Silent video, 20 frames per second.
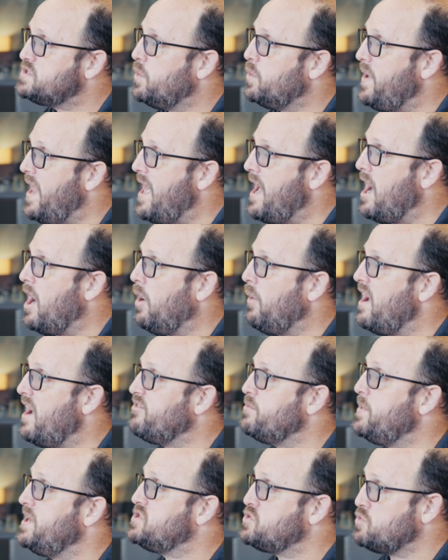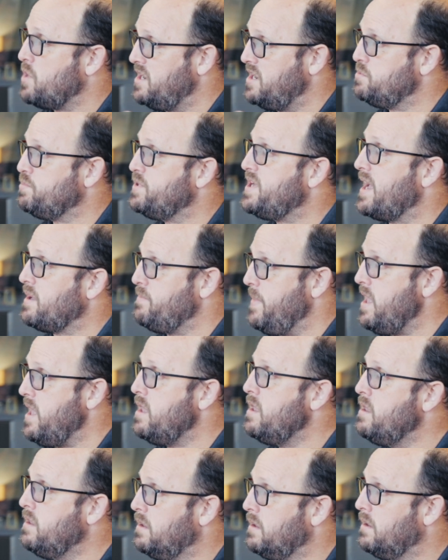So now everybody's trying to protect
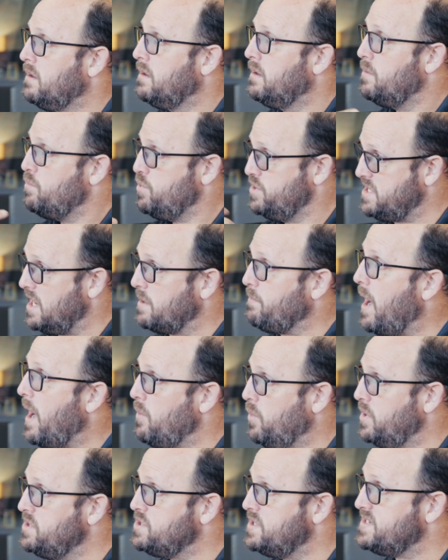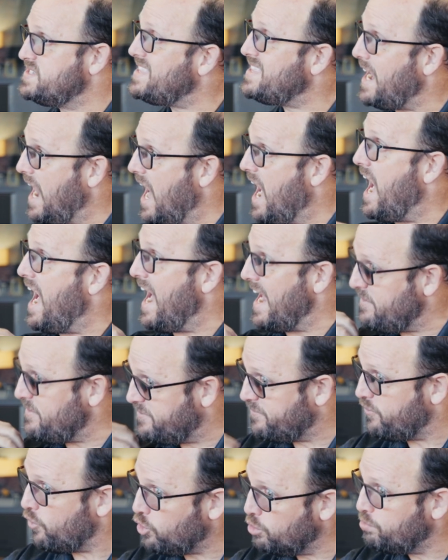me, protect my wishes that I
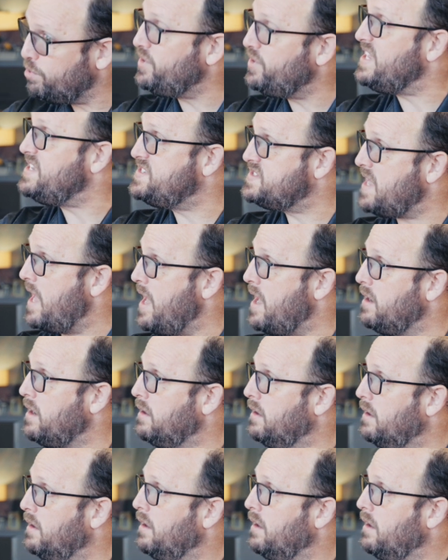verbally said.